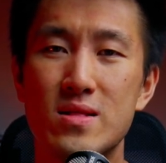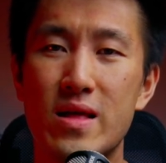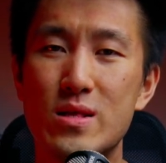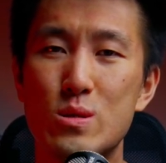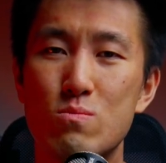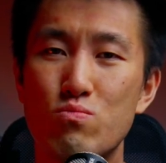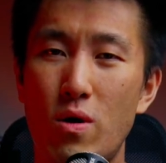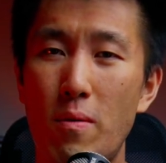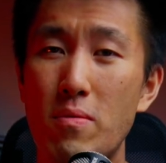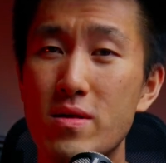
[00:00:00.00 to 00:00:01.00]
That's
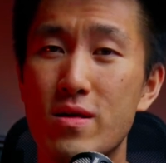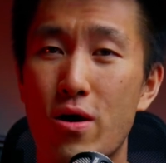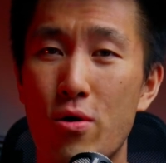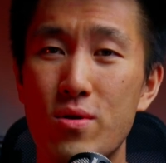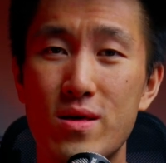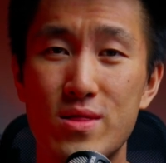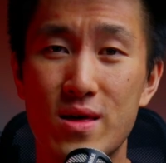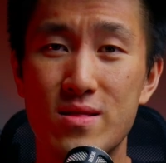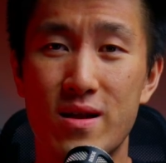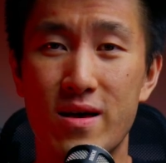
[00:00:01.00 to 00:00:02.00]
probably the only
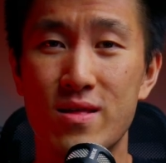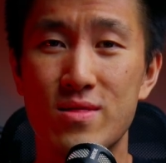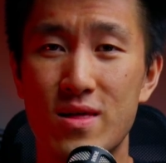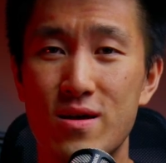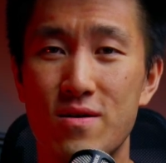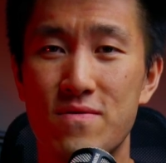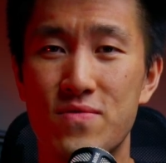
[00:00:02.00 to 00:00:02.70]
thing that I can think of